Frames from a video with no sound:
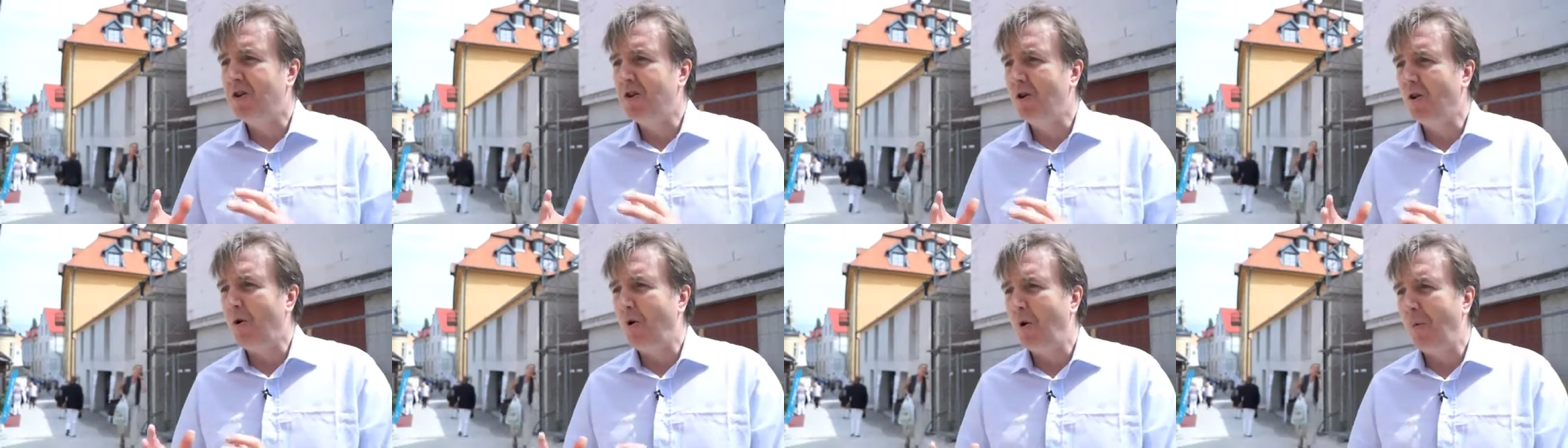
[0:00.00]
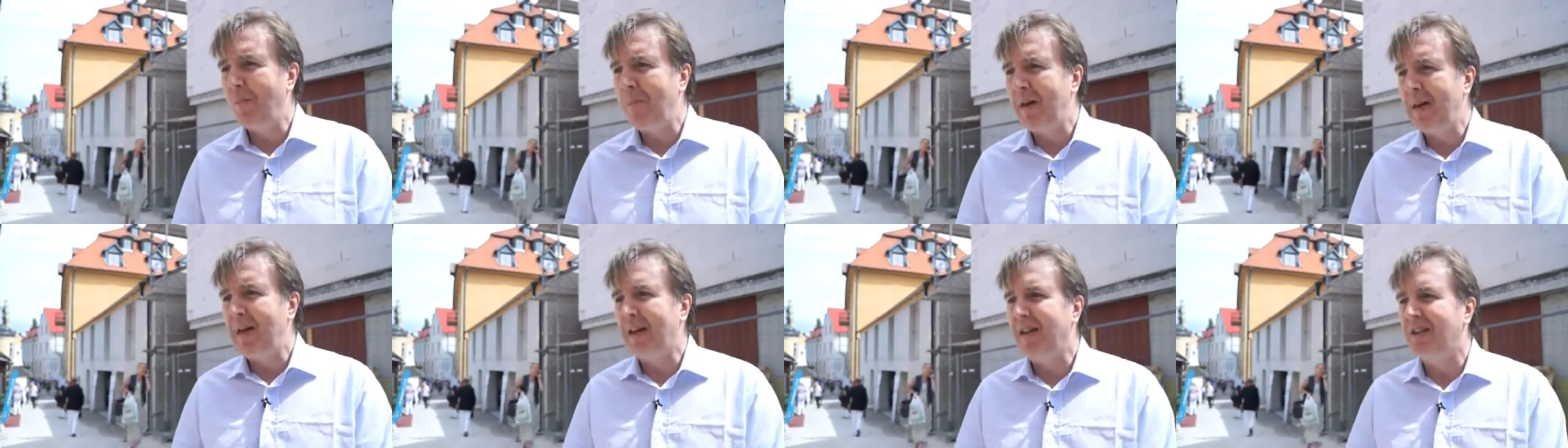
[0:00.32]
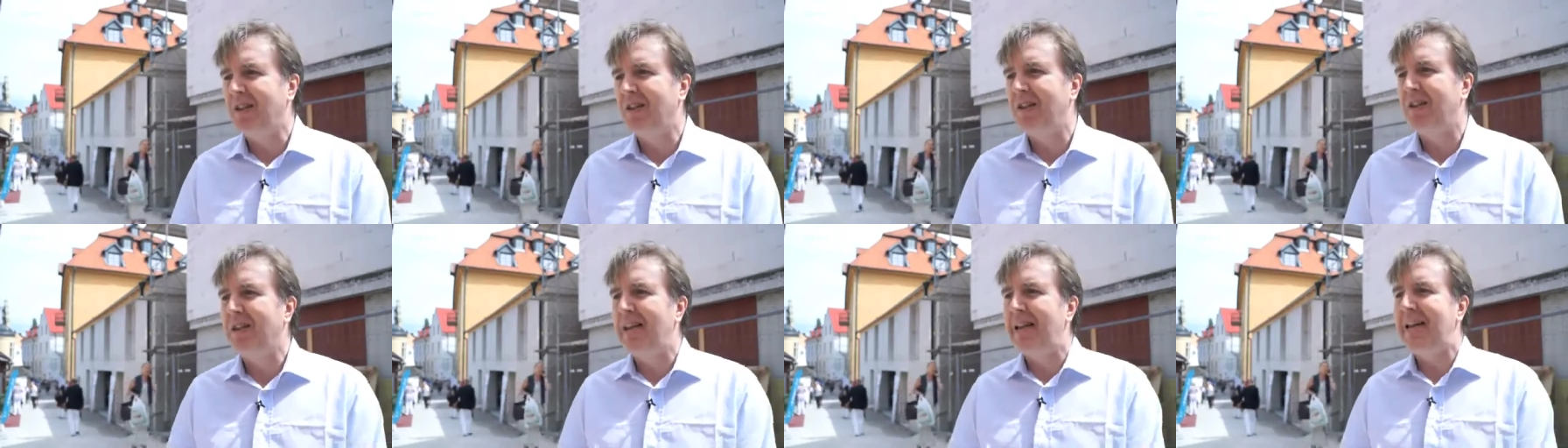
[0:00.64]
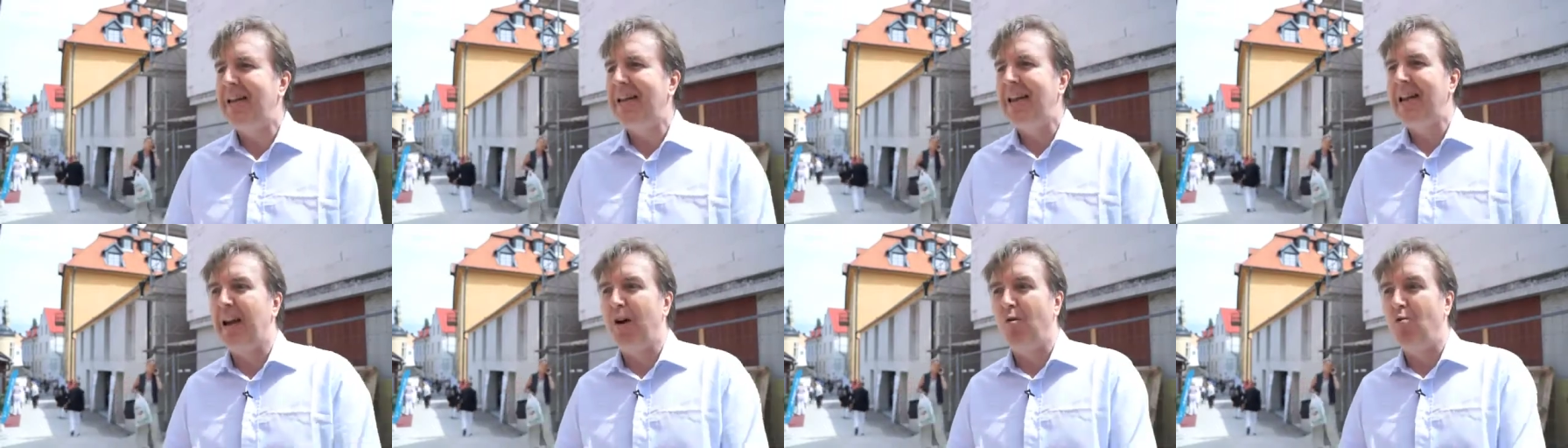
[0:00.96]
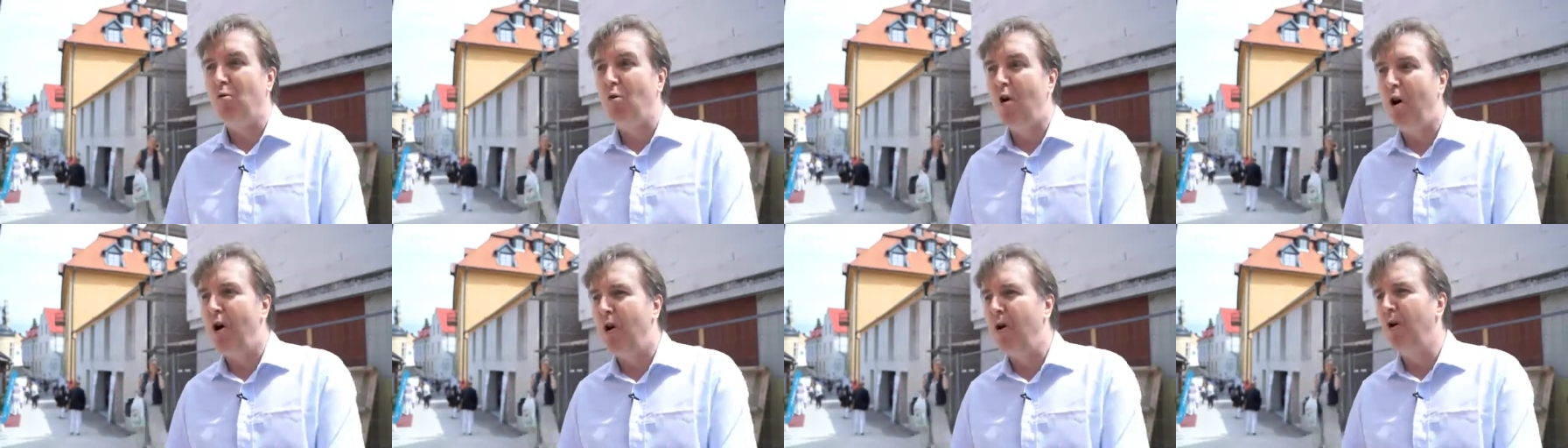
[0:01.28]
you're being seen in a
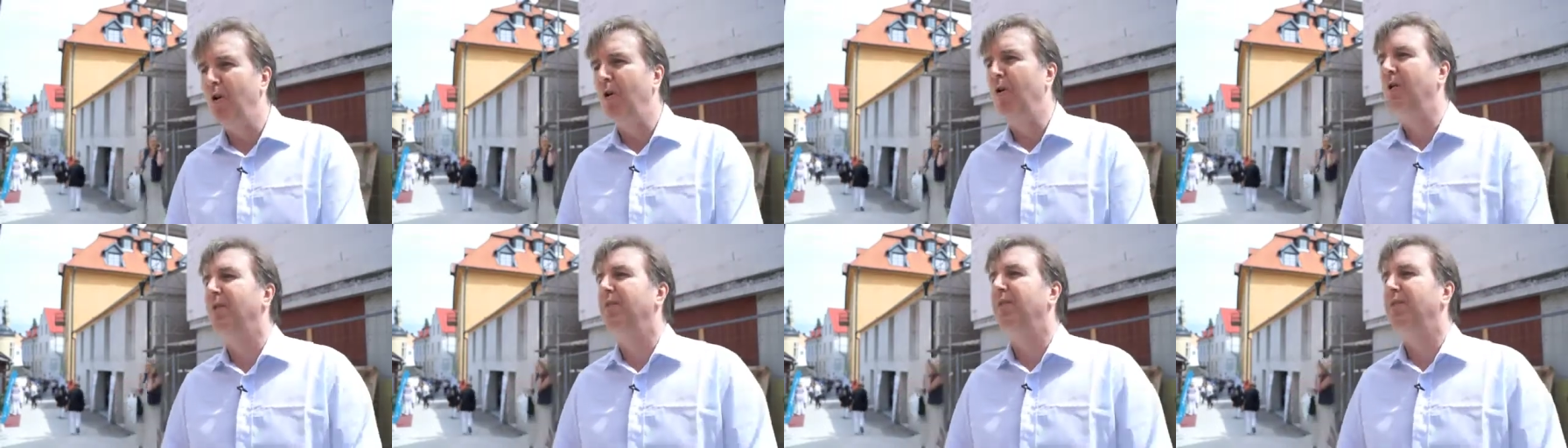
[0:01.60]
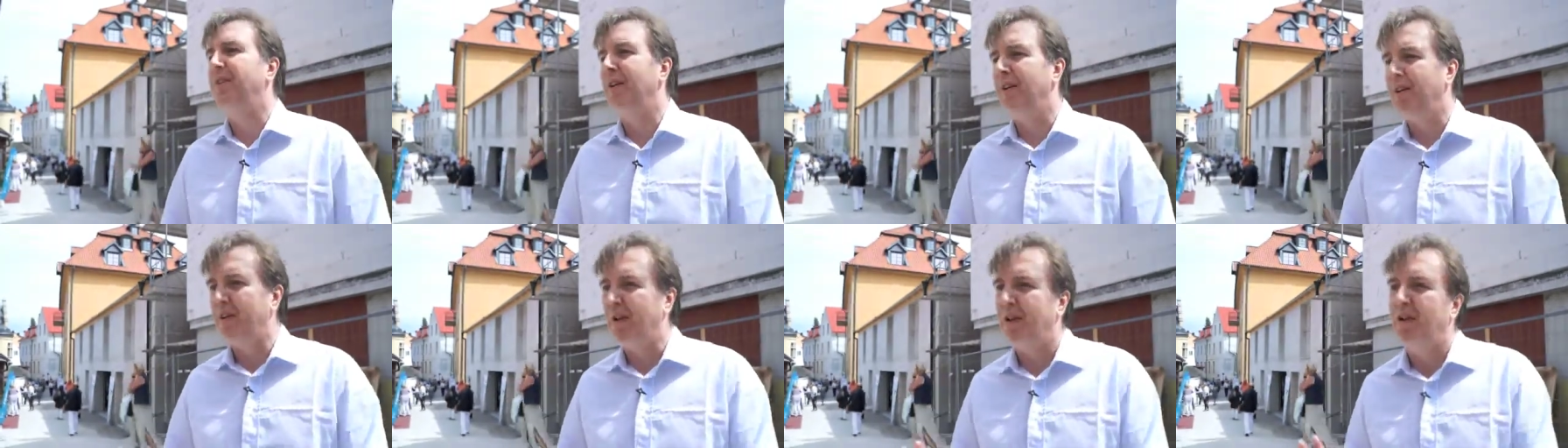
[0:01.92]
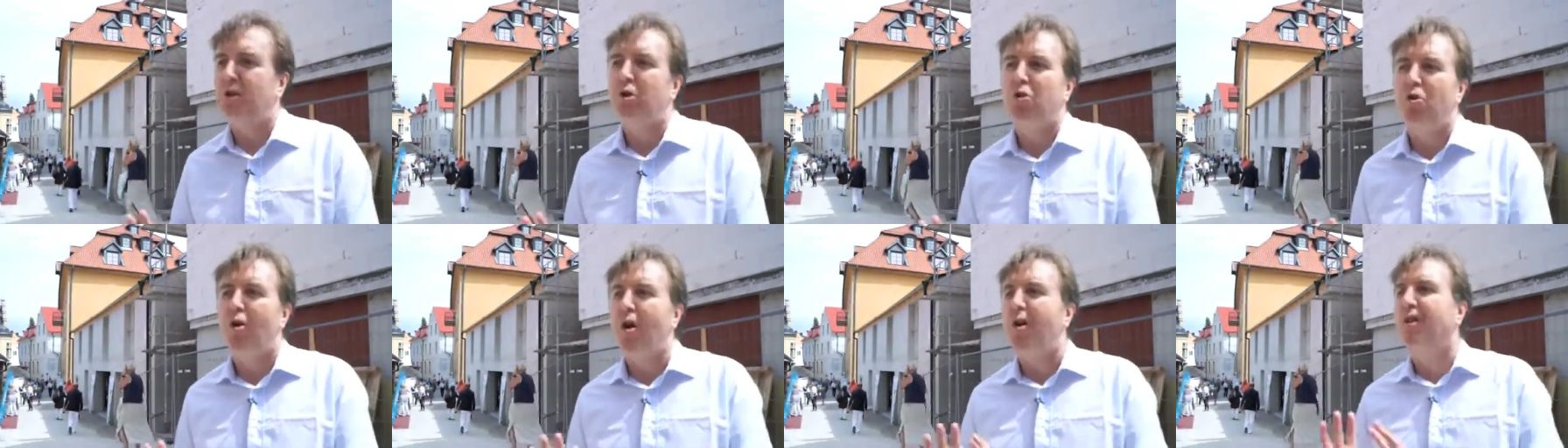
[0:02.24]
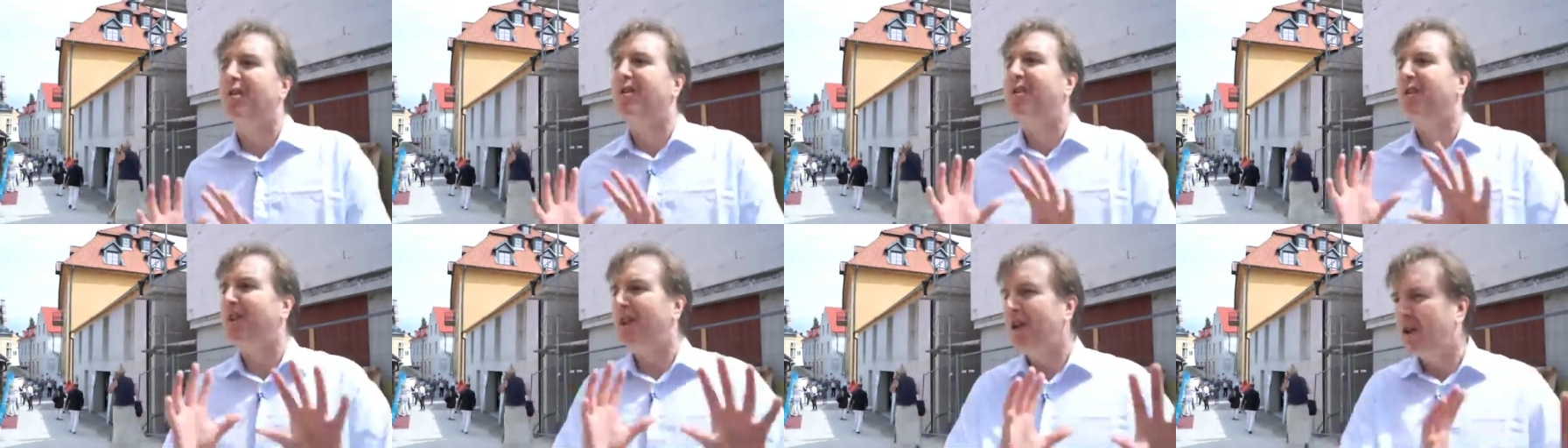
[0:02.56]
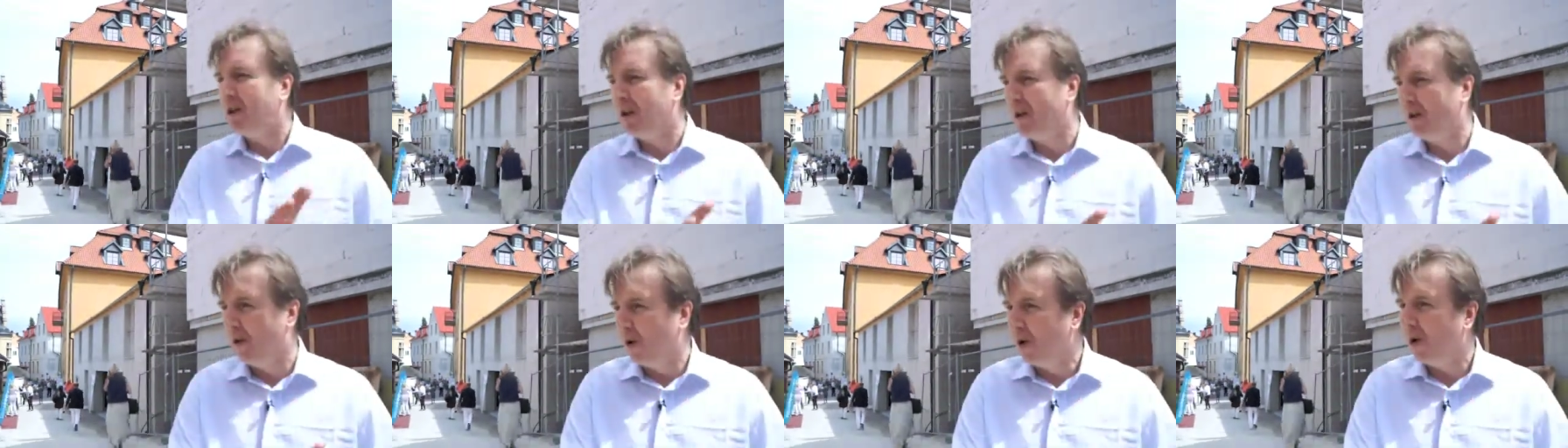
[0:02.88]
role that could
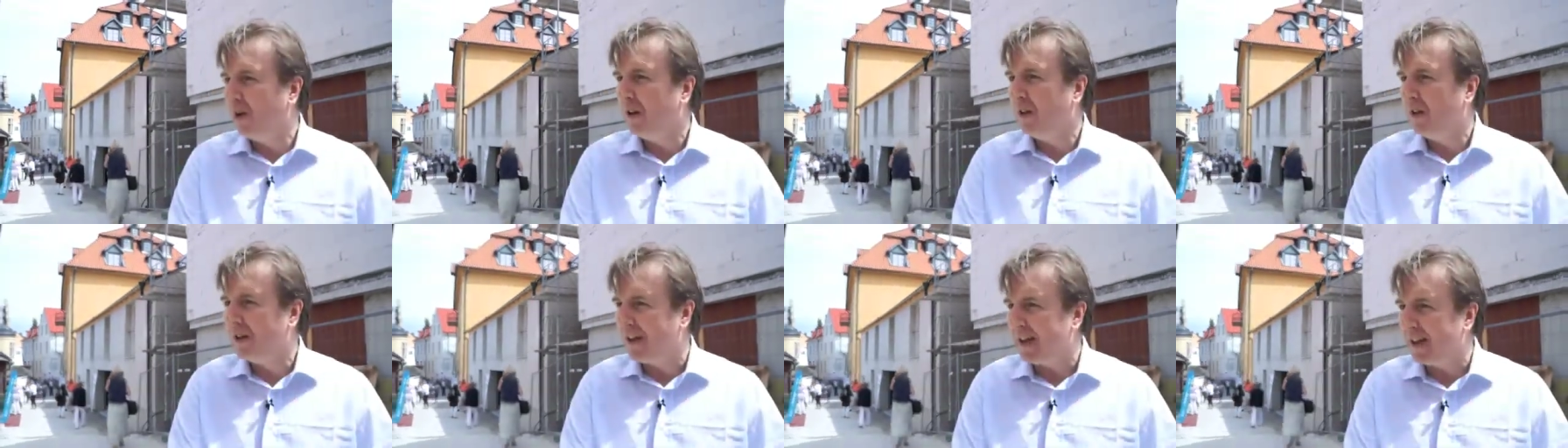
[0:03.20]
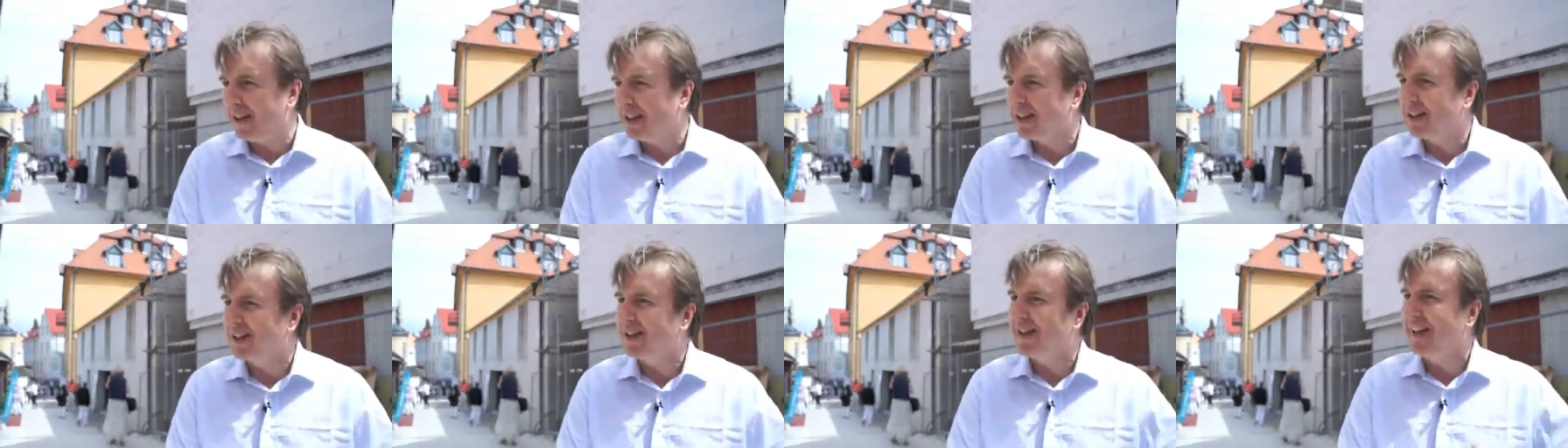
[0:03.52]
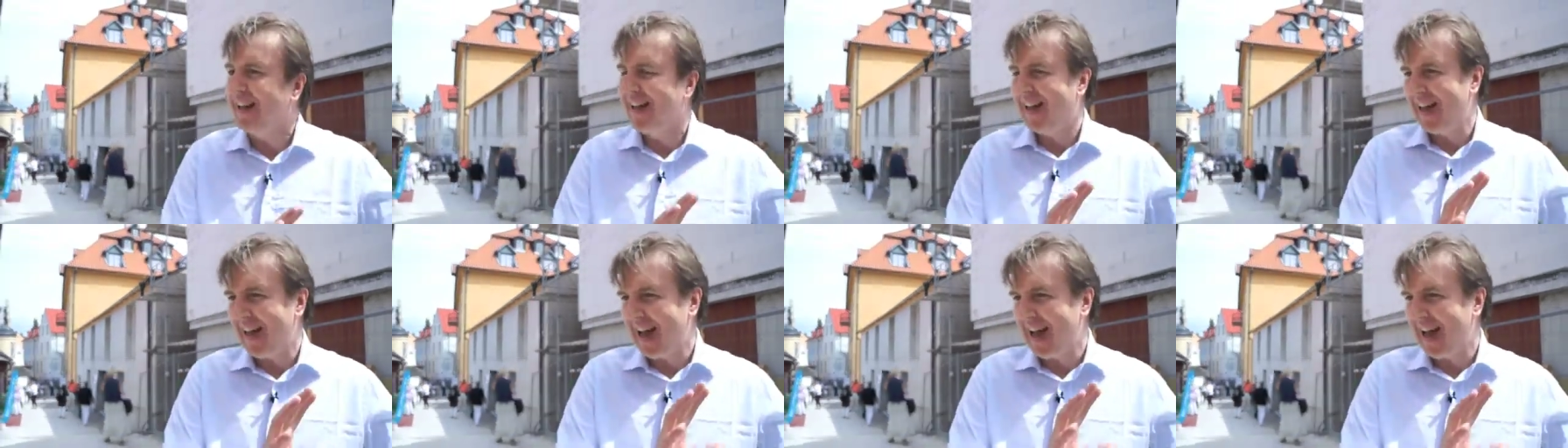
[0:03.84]
transition all of this